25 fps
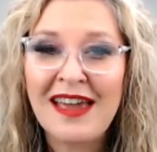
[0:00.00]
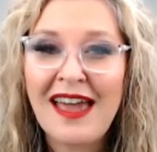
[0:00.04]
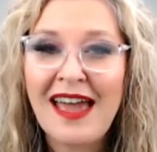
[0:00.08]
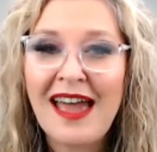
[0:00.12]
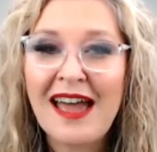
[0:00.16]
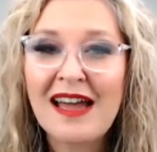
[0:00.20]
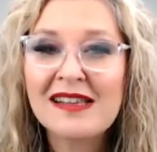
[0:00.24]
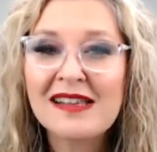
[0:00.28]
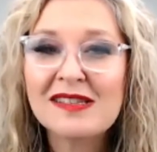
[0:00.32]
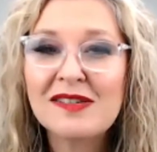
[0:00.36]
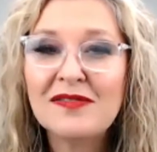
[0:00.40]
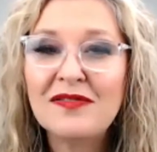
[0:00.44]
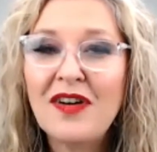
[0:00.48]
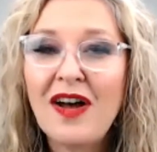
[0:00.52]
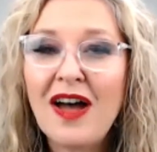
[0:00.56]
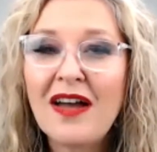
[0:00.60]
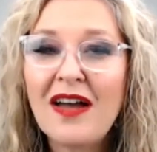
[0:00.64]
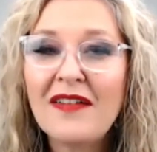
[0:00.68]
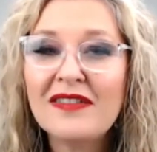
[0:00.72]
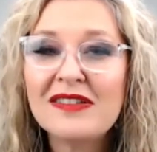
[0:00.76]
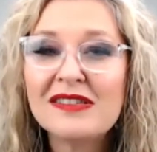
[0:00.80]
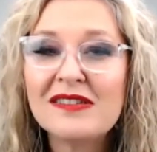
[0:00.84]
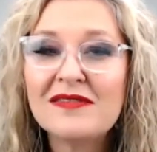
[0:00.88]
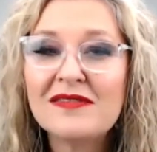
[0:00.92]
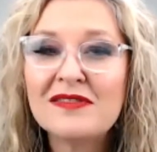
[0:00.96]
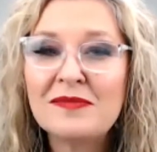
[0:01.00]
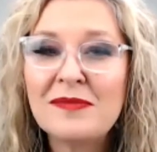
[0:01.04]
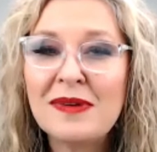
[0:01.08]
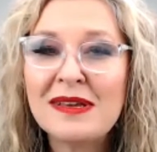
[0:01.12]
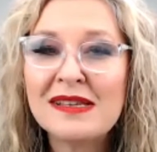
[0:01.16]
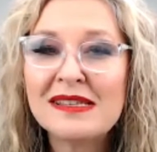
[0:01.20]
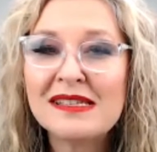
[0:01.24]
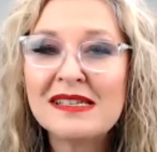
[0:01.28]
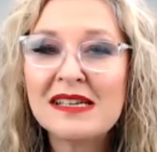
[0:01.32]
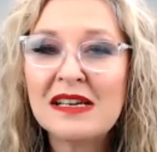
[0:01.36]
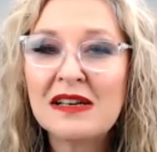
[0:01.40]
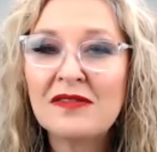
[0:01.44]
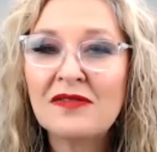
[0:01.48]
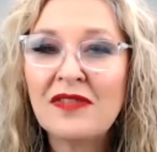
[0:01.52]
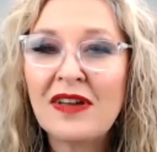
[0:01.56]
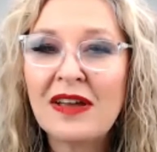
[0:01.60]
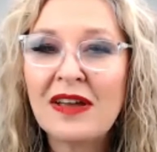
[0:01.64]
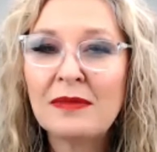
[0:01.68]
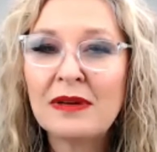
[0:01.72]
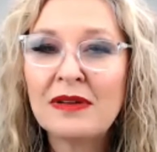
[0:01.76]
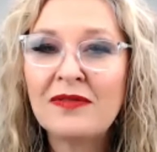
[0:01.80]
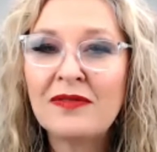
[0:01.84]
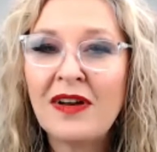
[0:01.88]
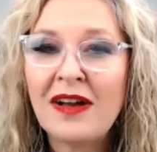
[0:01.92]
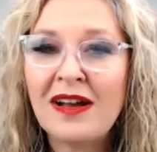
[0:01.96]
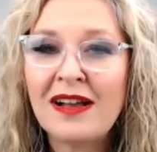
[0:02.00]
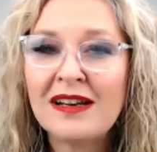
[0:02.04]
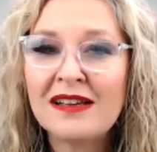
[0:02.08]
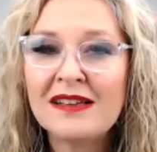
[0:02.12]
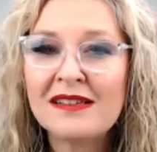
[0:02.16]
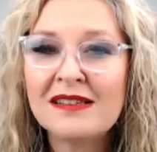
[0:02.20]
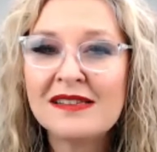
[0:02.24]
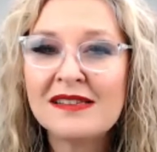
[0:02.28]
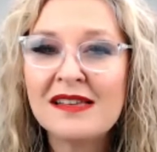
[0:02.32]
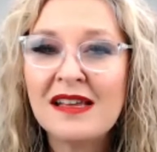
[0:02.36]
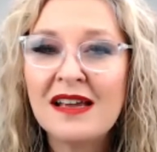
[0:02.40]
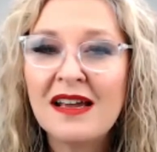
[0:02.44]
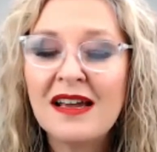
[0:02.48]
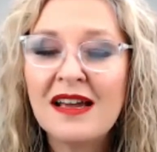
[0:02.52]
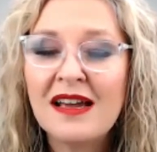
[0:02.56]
Our survivors of domestic and family violence,